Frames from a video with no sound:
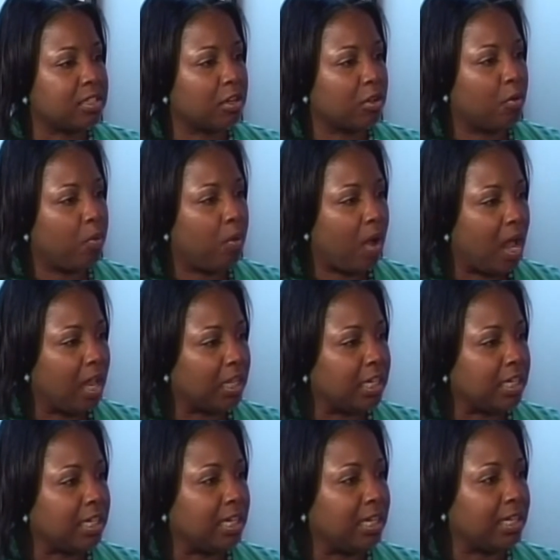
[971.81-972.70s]
the
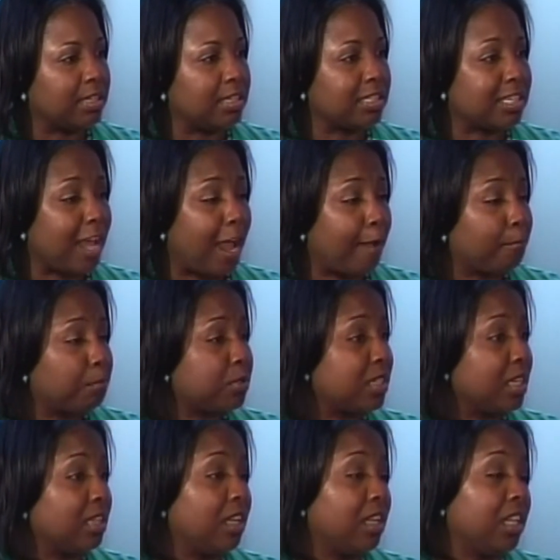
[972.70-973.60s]
quality and the
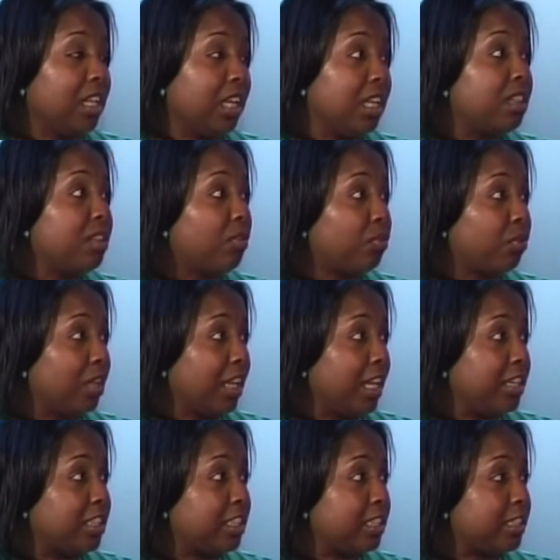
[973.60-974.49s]
types and the length of
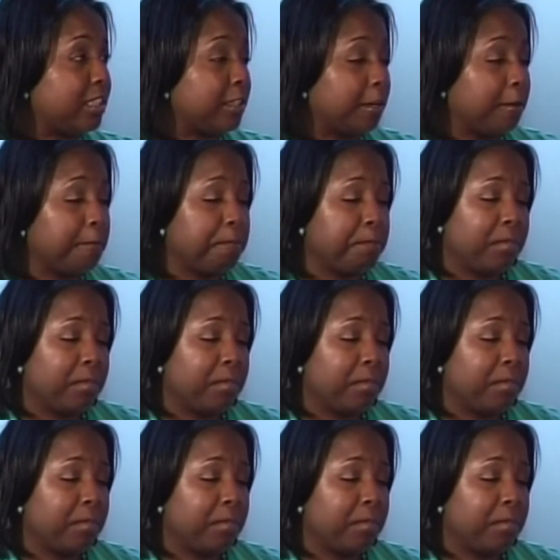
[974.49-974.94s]
relationship.